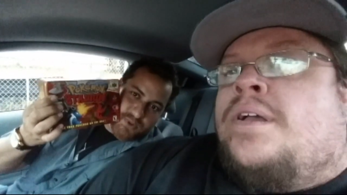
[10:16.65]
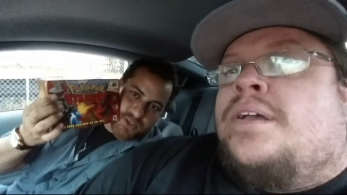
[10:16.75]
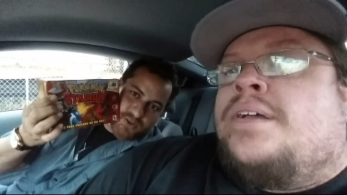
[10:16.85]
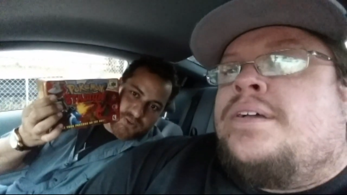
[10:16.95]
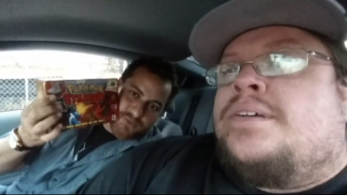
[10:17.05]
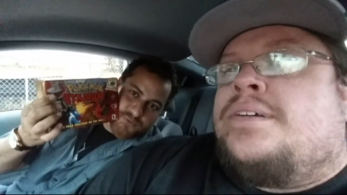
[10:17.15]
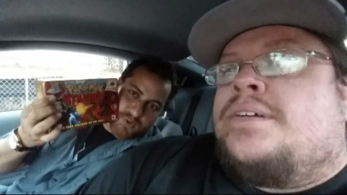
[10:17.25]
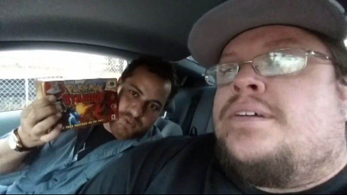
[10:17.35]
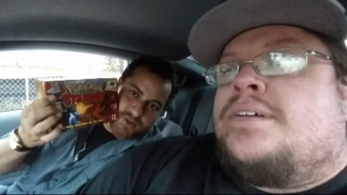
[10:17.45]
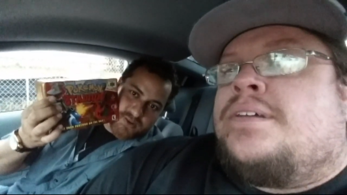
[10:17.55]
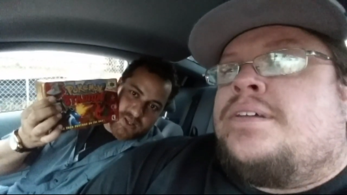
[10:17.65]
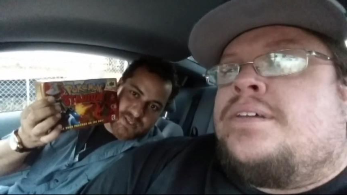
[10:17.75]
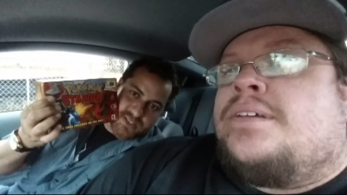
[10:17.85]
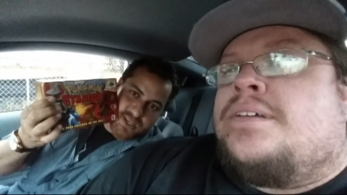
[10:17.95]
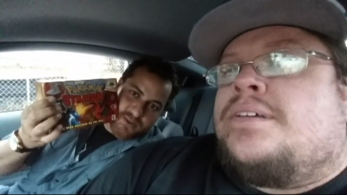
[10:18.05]
Speaker 1: And when the only four that are
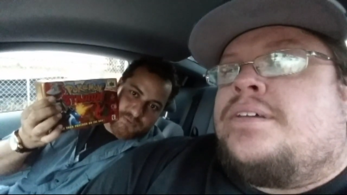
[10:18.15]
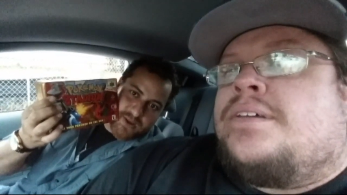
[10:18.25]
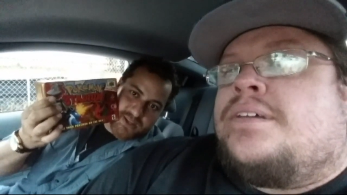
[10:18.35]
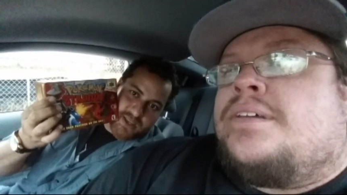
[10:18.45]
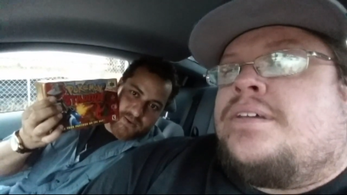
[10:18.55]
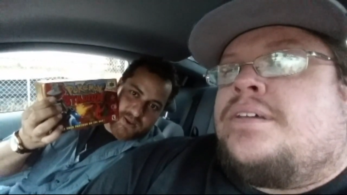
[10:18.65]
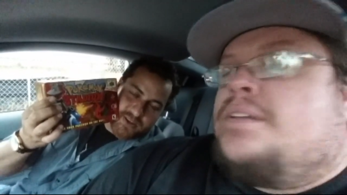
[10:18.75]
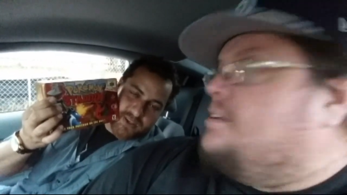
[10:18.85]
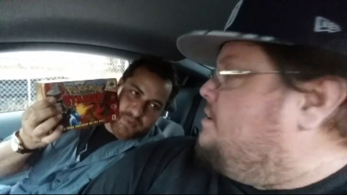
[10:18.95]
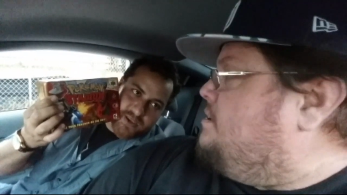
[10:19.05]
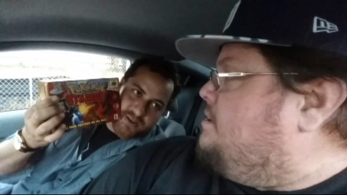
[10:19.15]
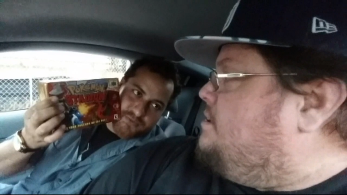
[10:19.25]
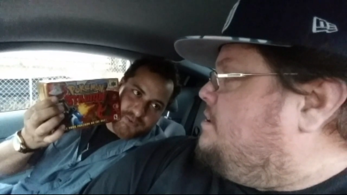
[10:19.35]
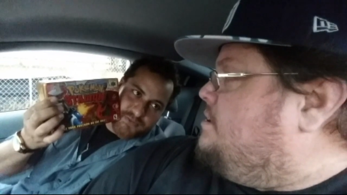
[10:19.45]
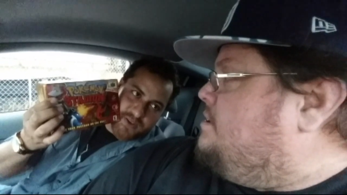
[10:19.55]
on sale right now on eBay
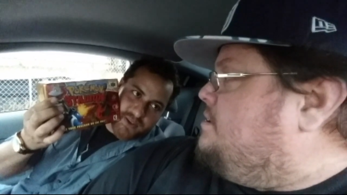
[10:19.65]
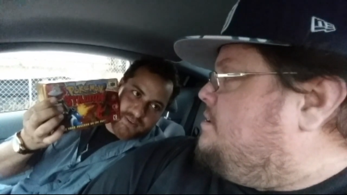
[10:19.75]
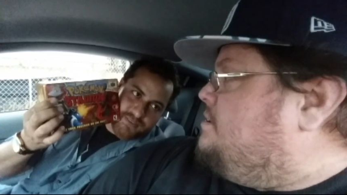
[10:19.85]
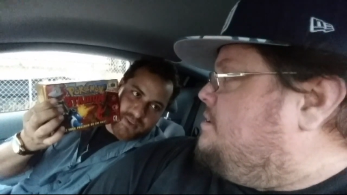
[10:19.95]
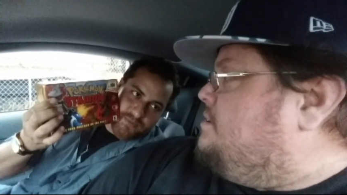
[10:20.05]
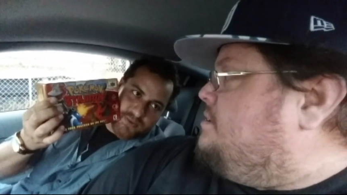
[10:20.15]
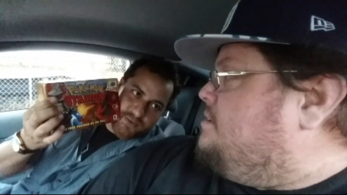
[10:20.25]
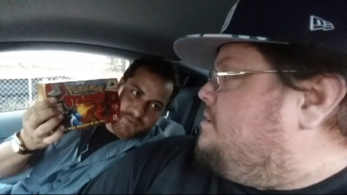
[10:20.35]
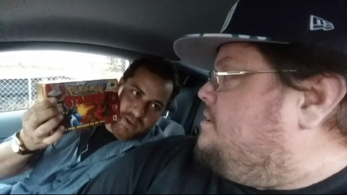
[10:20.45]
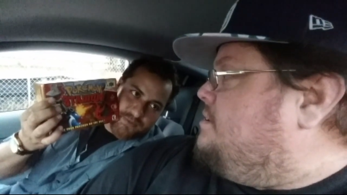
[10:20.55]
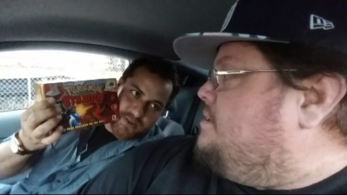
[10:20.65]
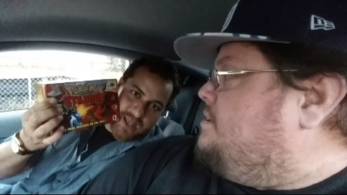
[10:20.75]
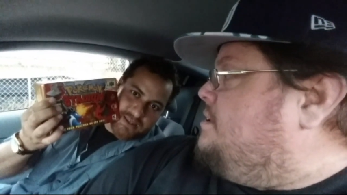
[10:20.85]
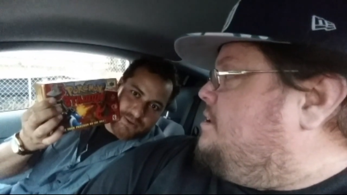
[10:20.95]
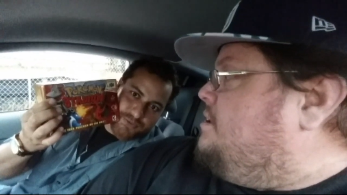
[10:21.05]
are for fucking
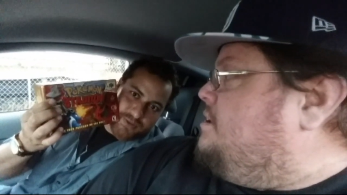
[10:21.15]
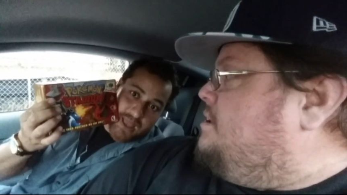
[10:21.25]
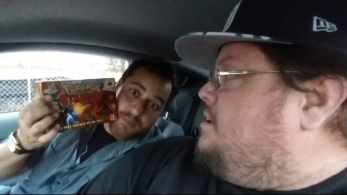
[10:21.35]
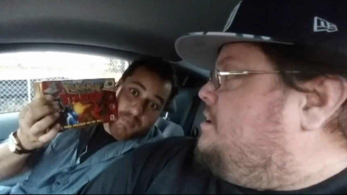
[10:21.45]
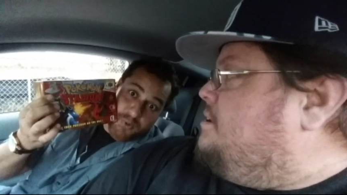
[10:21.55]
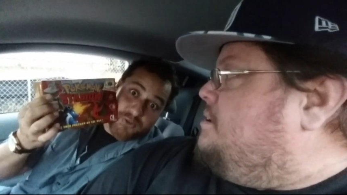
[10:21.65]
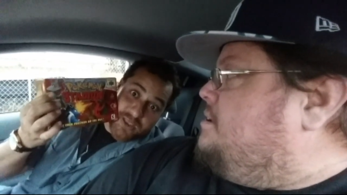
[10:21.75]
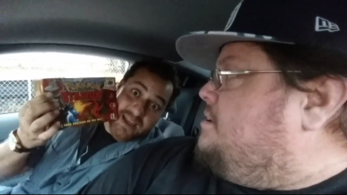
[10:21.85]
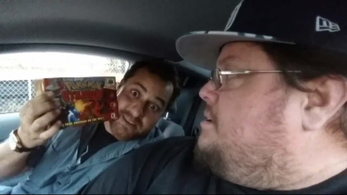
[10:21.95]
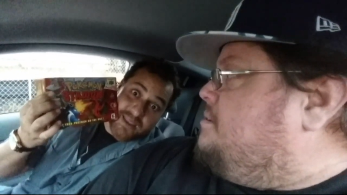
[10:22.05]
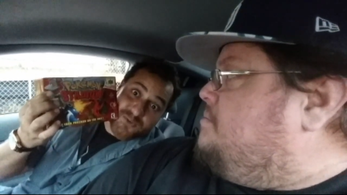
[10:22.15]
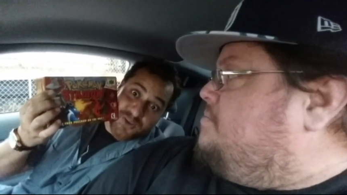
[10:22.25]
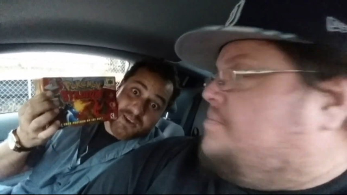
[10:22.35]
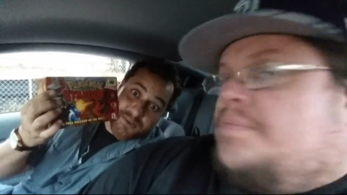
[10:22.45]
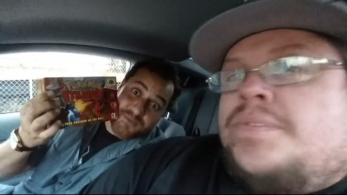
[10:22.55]
$75, I'm gonna pull the goddamn
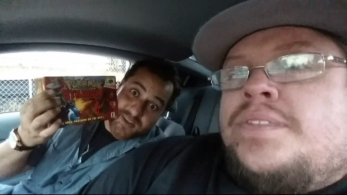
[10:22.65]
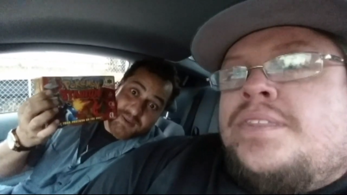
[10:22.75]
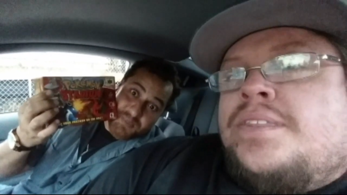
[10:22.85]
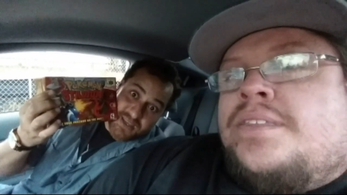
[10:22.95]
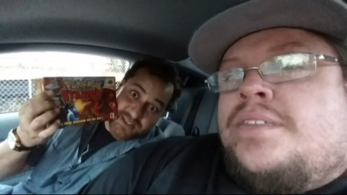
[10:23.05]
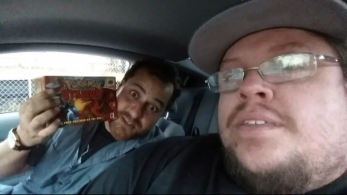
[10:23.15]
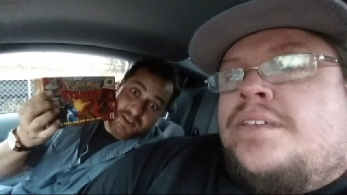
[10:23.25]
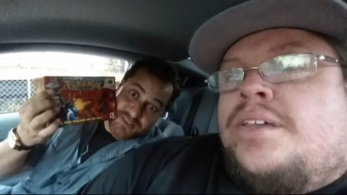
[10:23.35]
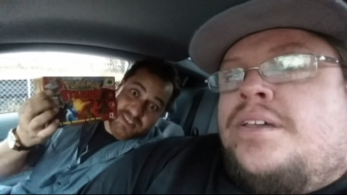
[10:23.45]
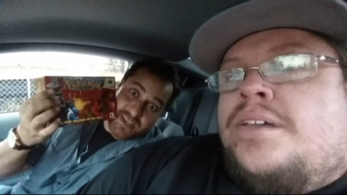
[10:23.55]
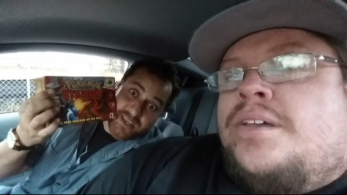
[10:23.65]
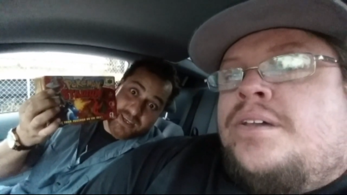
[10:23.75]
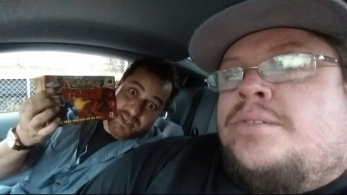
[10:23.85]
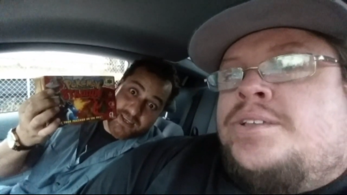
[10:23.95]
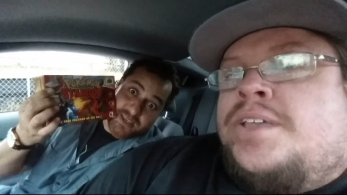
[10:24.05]
trigger at 50 bucks, you know what I'm
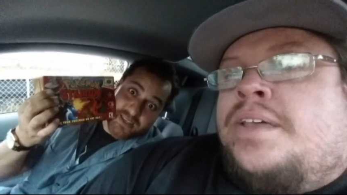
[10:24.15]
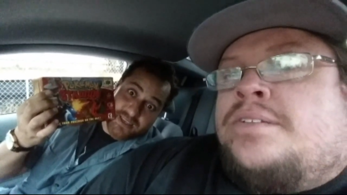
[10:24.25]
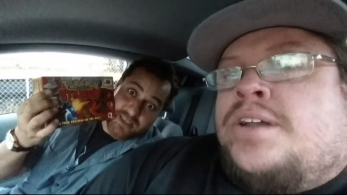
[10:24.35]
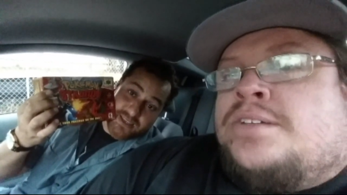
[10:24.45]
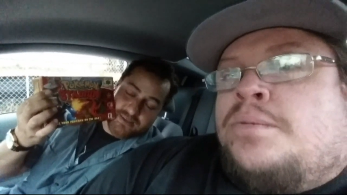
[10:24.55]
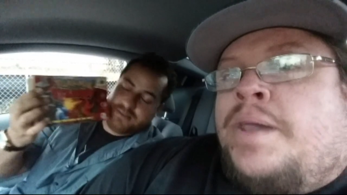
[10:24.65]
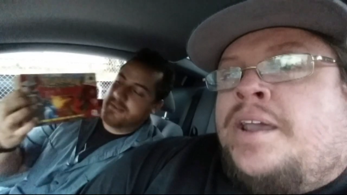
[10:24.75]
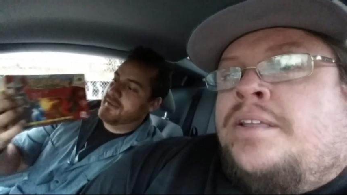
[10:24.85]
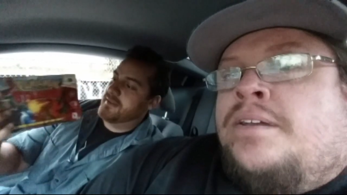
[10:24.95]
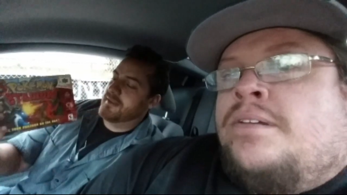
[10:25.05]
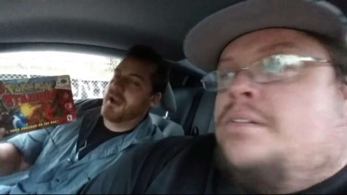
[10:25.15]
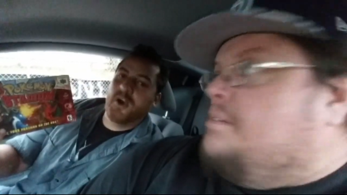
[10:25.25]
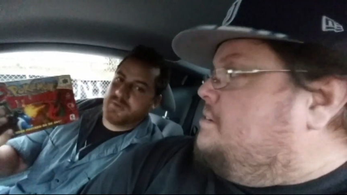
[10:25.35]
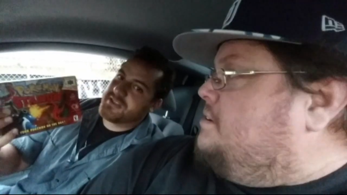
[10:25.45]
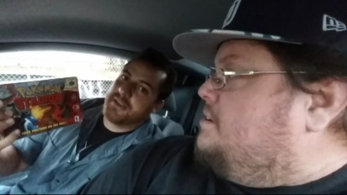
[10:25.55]
saying? Does it have the transfer pack in there?
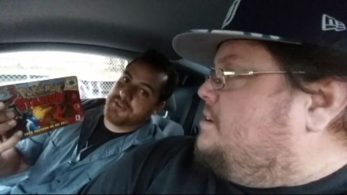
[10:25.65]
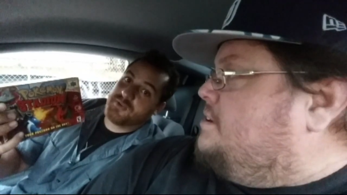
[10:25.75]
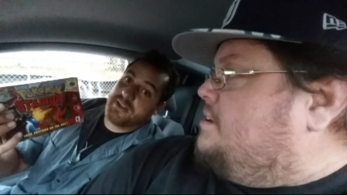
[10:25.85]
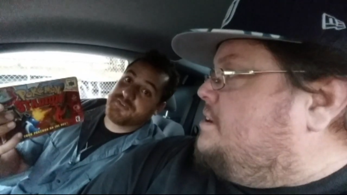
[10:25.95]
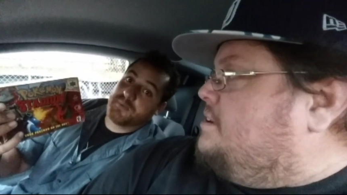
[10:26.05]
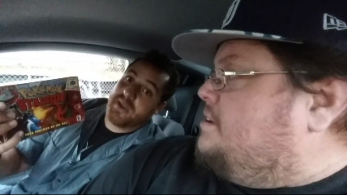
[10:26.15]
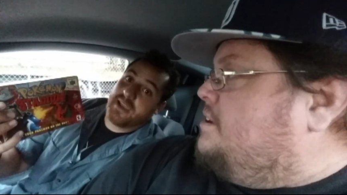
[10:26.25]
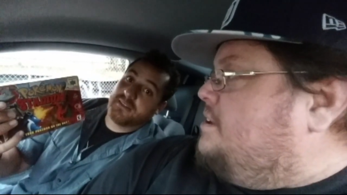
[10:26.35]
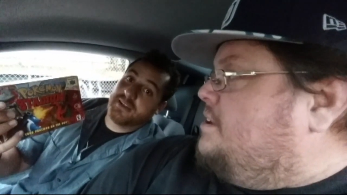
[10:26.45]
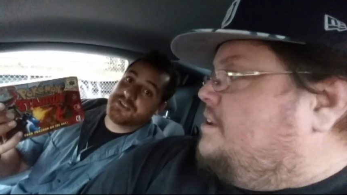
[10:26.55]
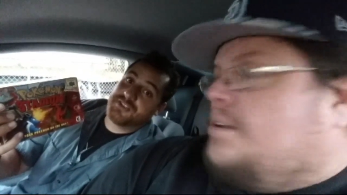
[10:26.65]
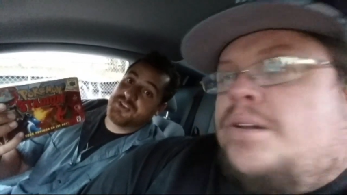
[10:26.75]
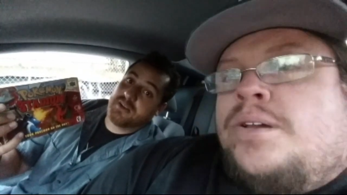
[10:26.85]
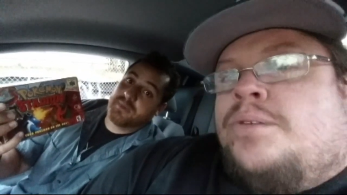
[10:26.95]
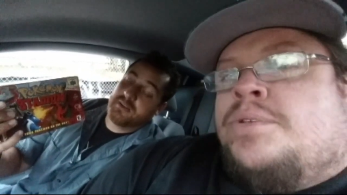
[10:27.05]
Oh, it's got the transfer pack, ladies and
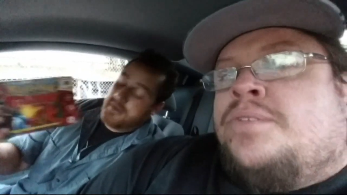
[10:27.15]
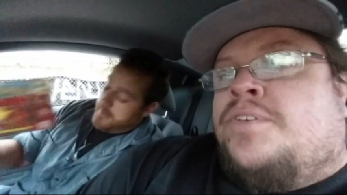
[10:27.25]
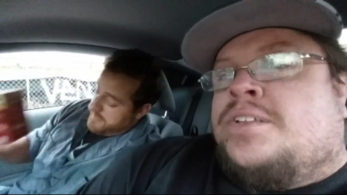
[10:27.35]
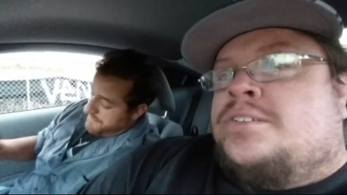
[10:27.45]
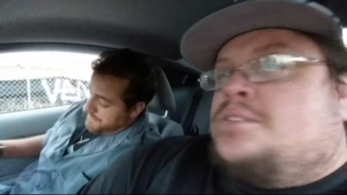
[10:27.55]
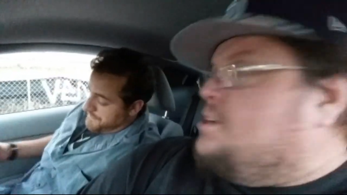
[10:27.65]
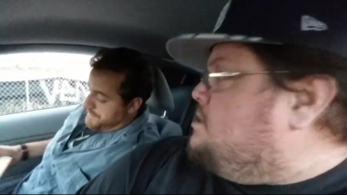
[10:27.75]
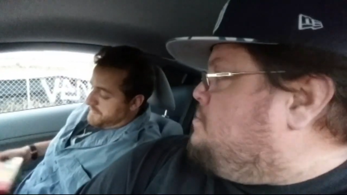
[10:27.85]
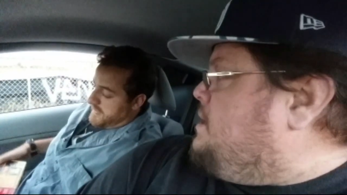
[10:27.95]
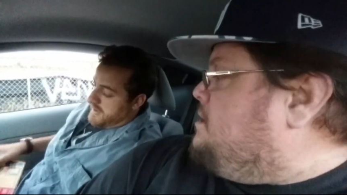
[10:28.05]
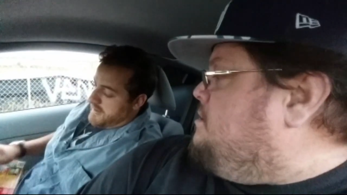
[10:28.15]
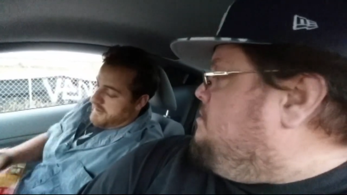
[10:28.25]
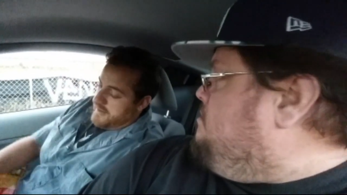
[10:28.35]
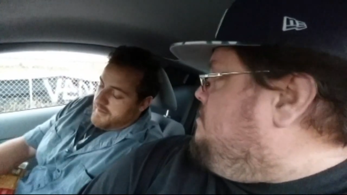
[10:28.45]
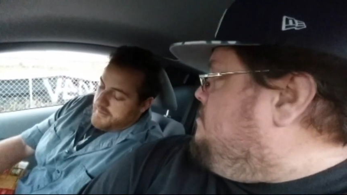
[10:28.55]
gentlemen. What the fuck does the transfer pack
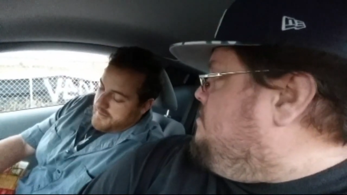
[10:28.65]
do?